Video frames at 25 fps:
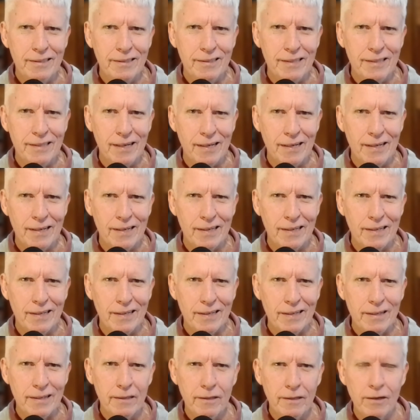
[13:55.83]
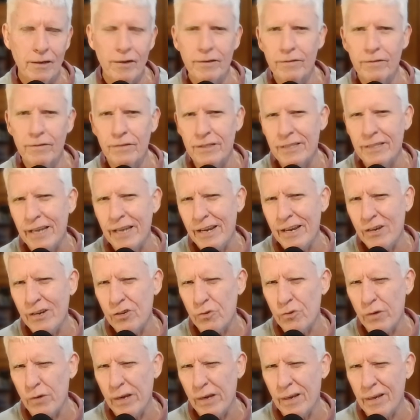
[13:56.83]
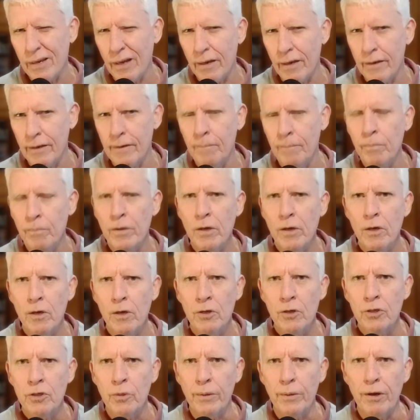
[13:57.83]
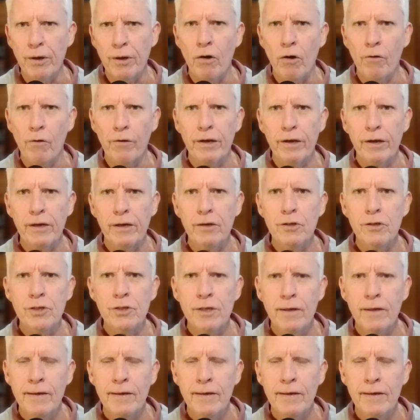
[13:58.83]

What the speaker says: dark kind of a tangerine color to an orange.